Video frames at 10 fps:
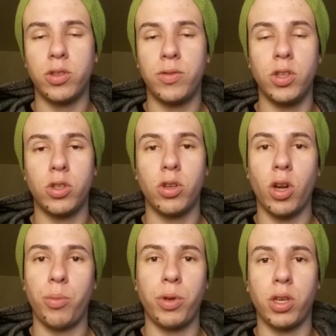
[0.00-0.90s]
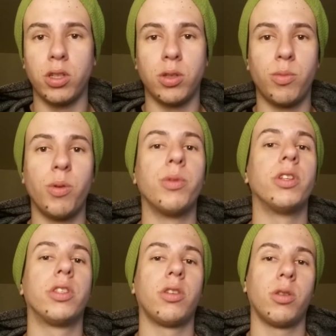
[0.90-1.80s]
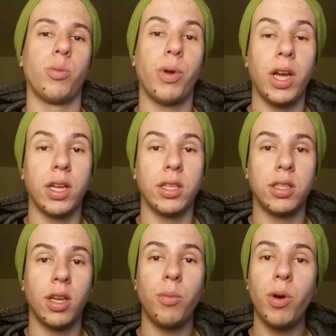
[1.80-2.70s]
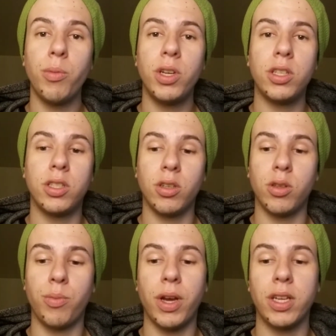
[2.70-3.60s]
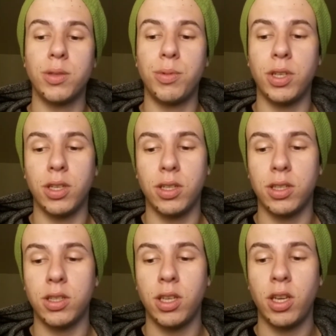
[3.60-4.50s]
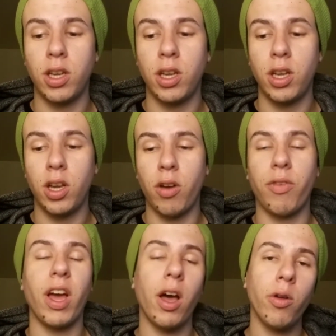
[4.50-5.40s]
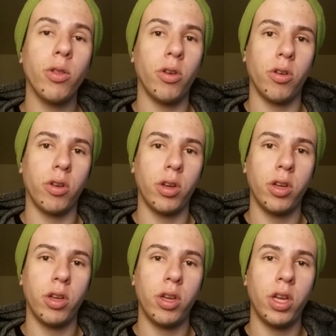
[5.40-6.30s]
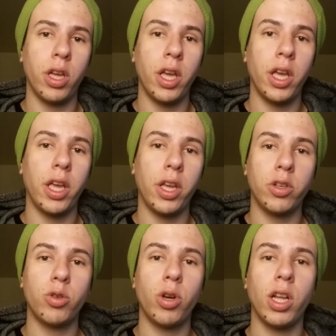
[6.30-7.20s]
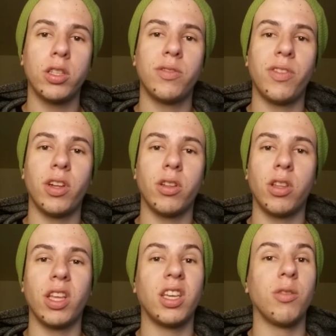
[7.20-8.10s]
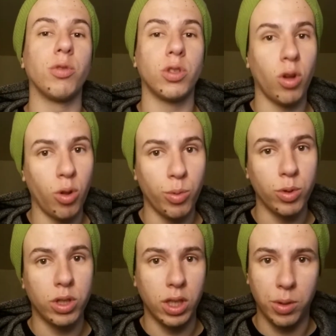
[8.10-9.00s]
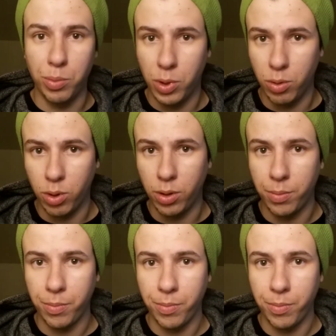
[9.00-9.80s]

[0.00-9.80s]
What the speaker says: this feature not because I'm reminiscing on the past. I'm reminiscing on the past because of how long Android has felt like it was almost a computer.